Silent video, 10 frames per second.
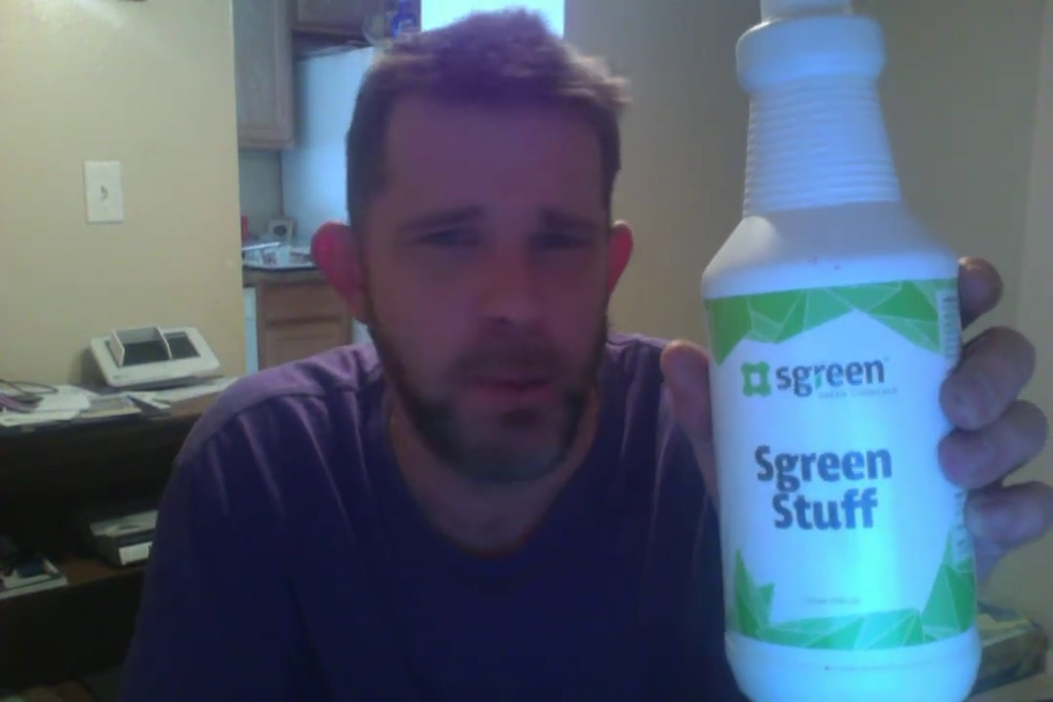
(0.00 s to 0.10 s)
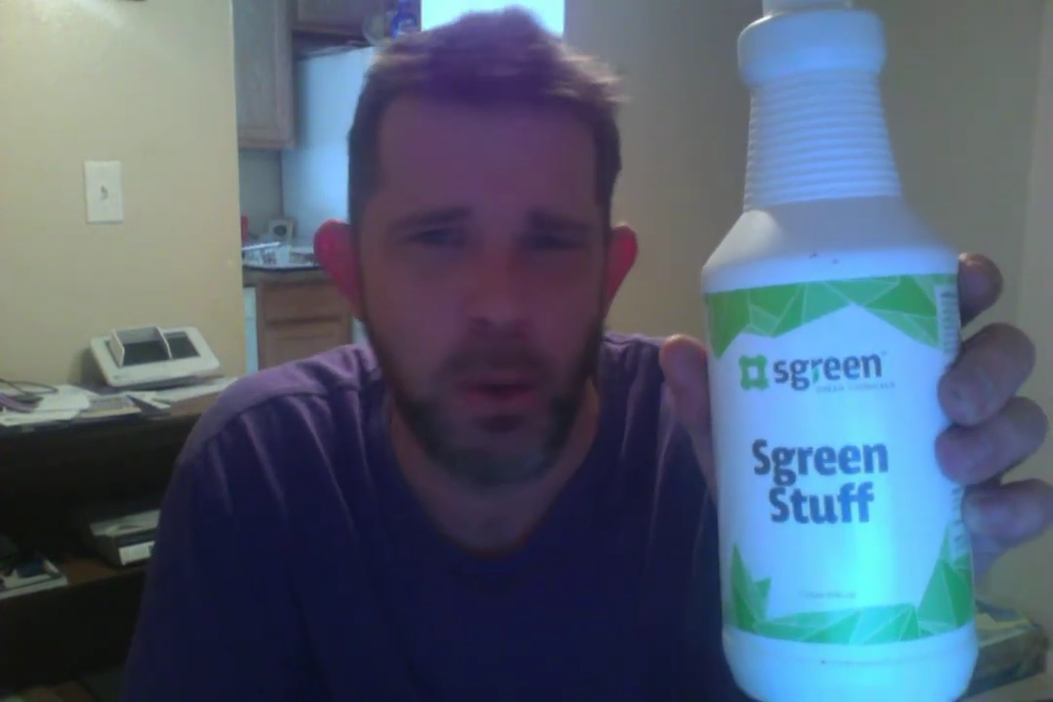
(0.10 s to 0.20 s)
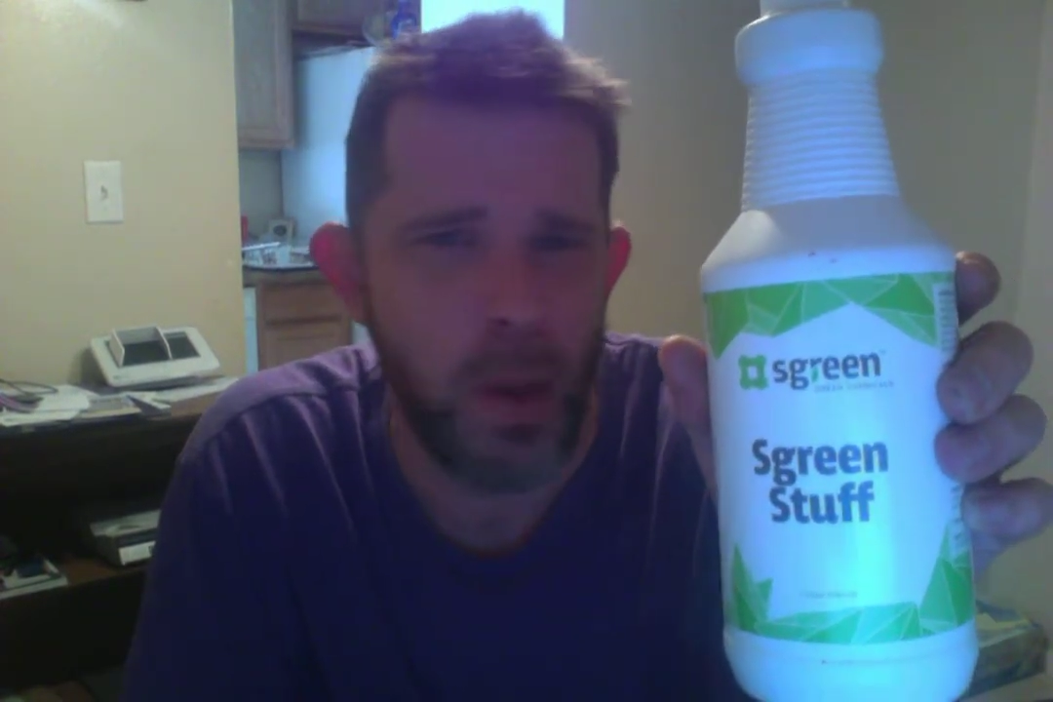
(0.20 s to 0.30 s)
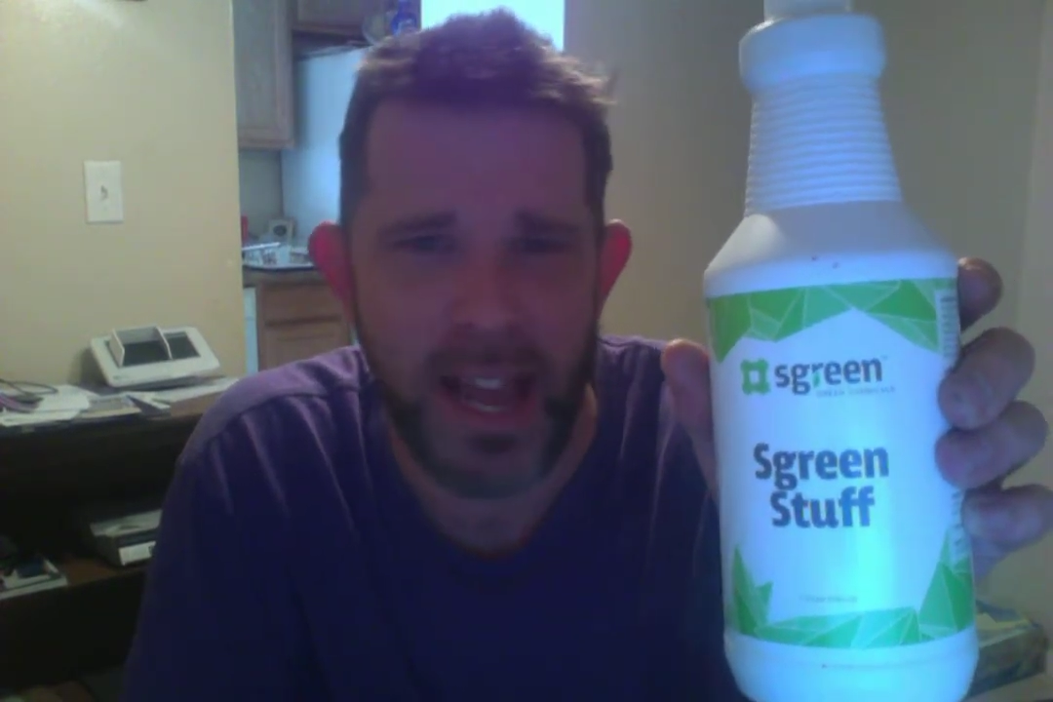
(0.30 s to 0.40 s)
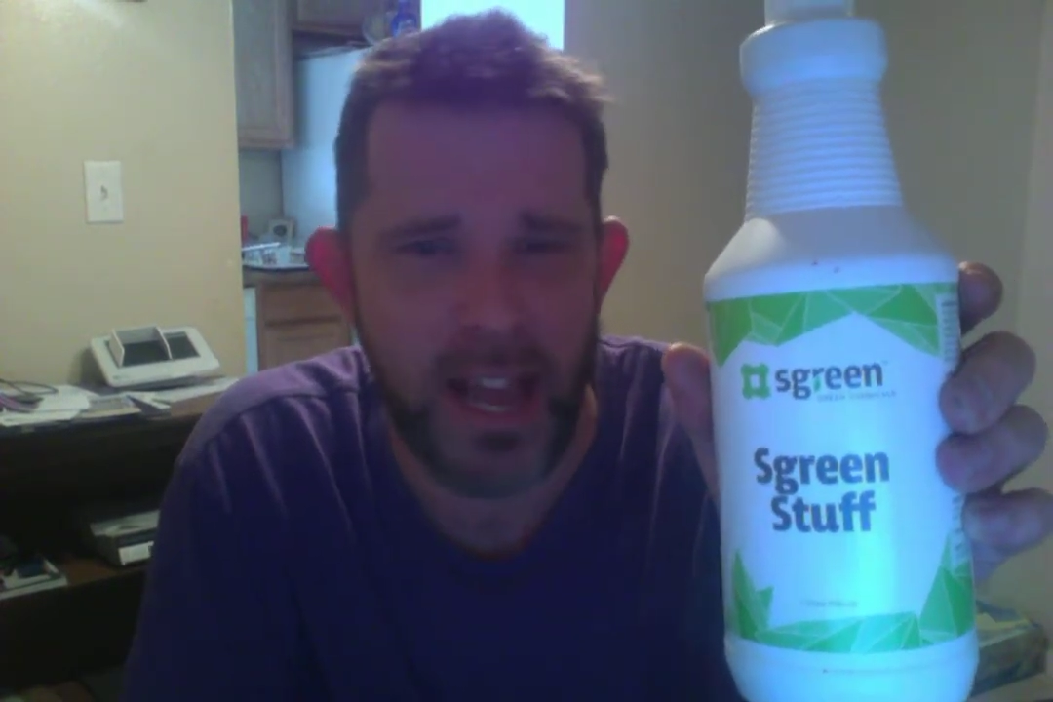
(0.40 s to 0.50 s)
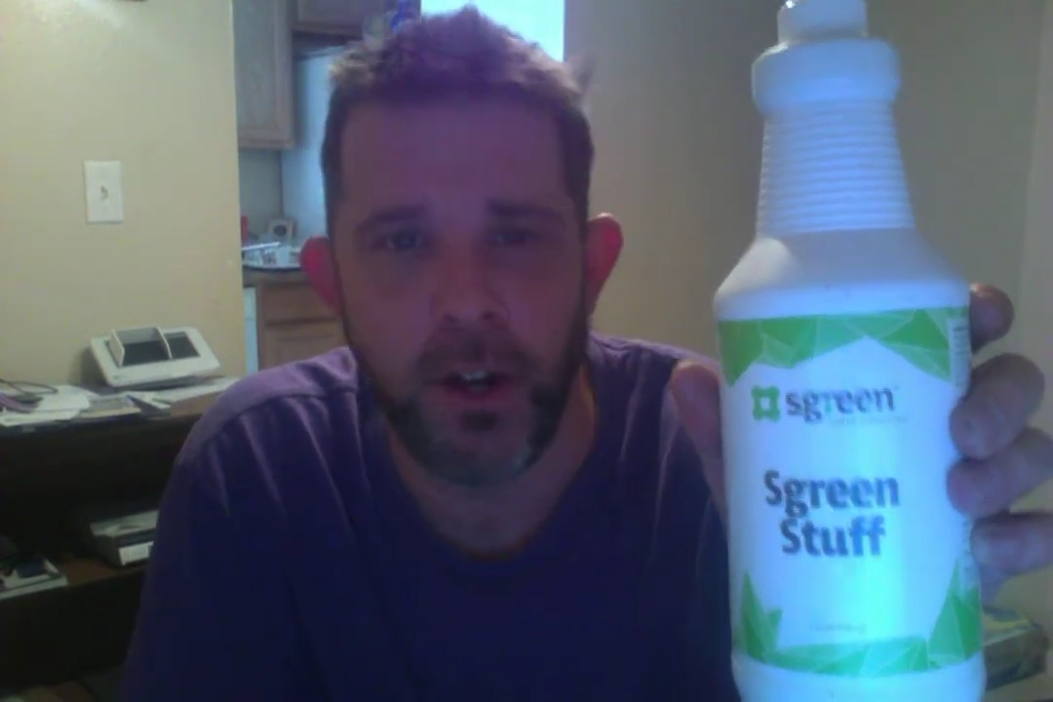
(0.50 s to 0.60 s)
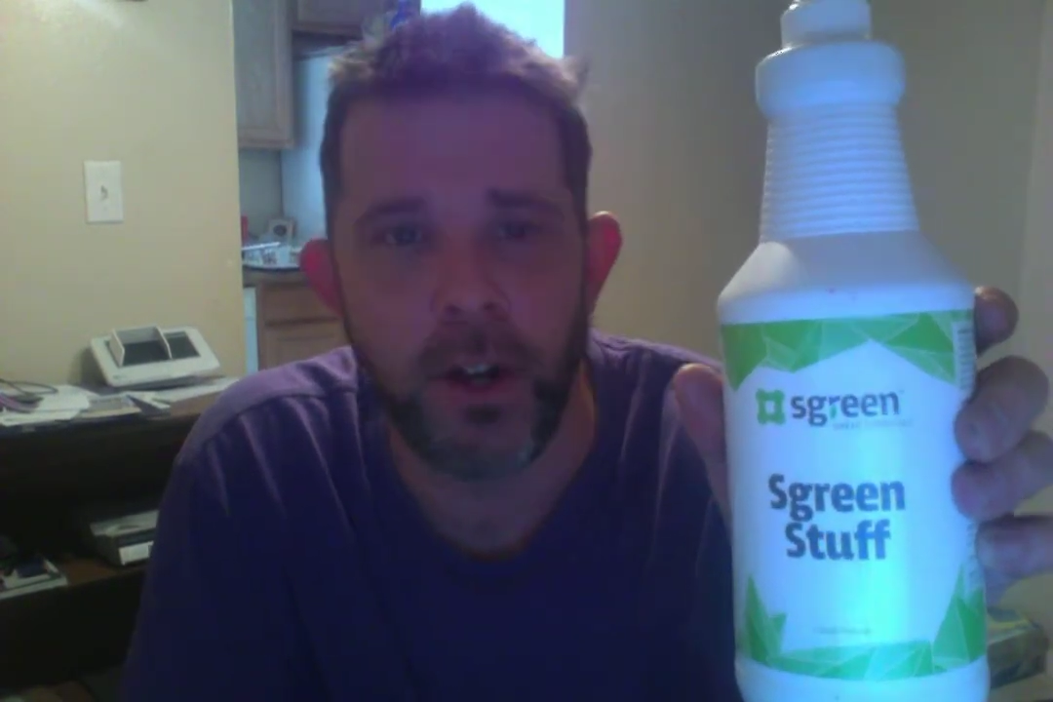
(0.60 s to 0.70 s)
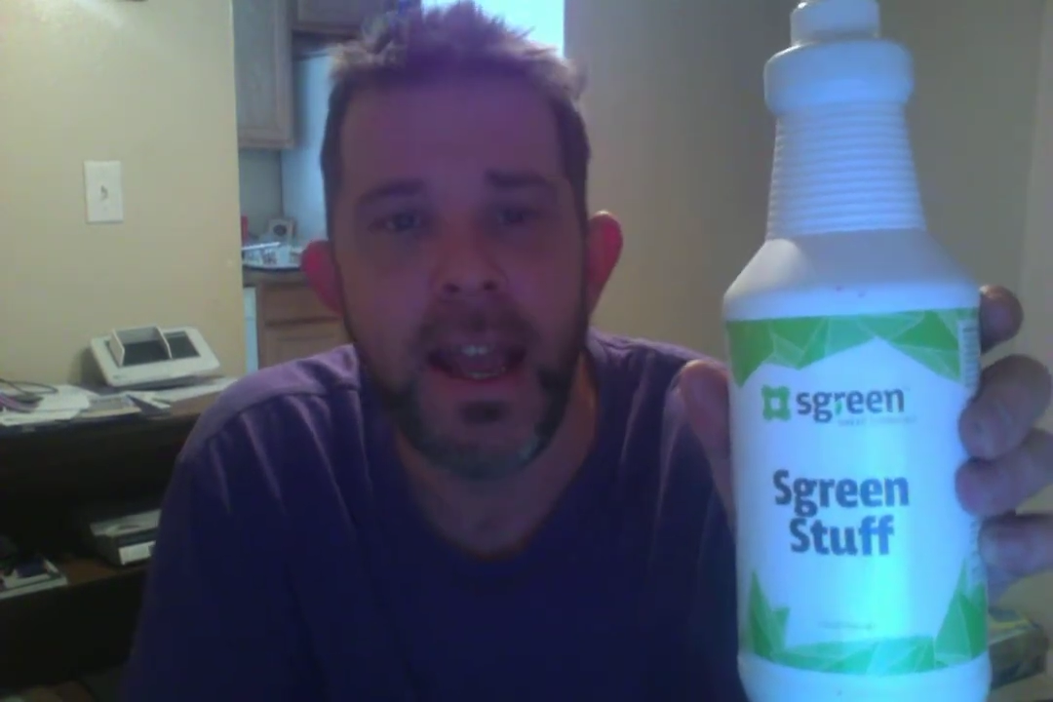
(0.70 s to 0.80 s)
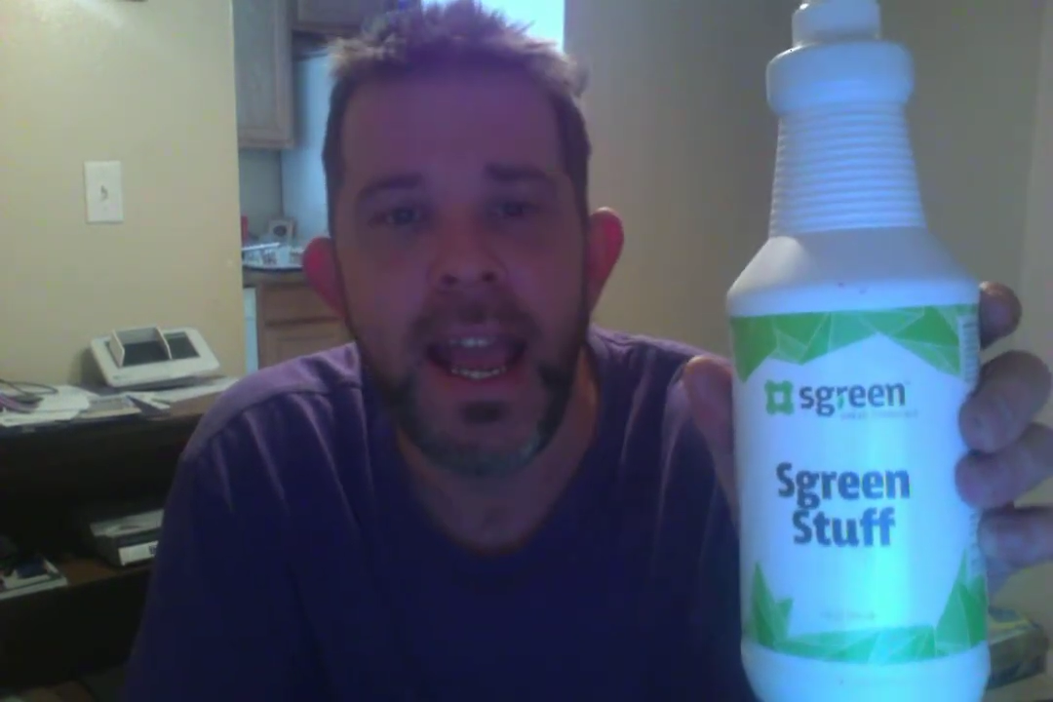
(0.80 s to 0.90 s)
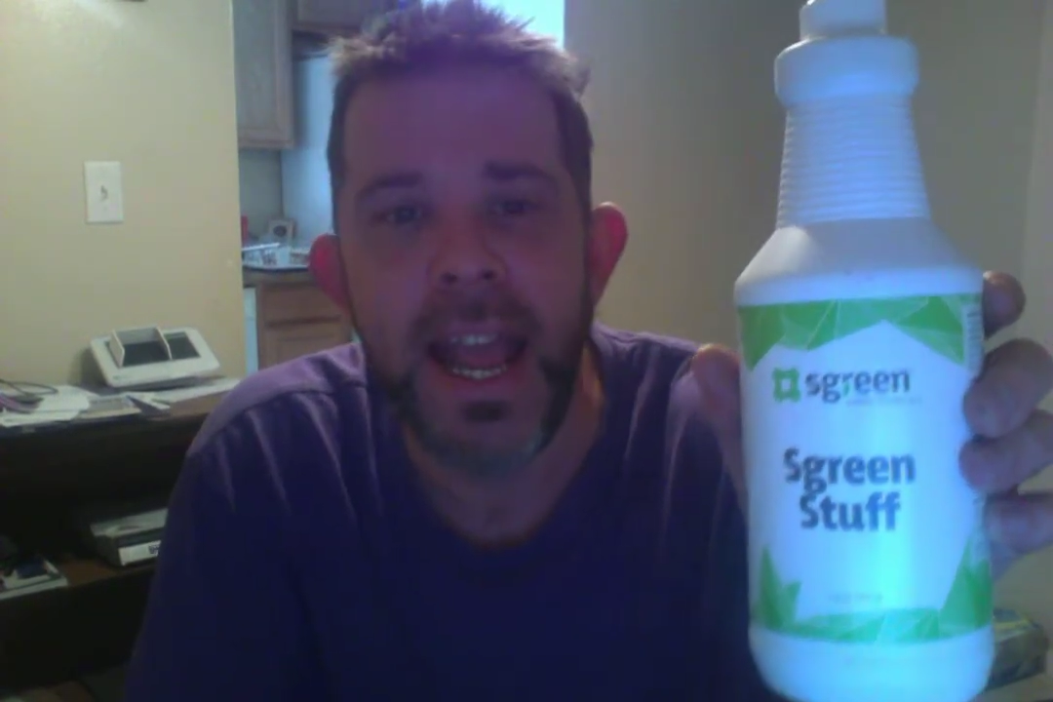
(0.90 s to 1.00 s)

but whatever.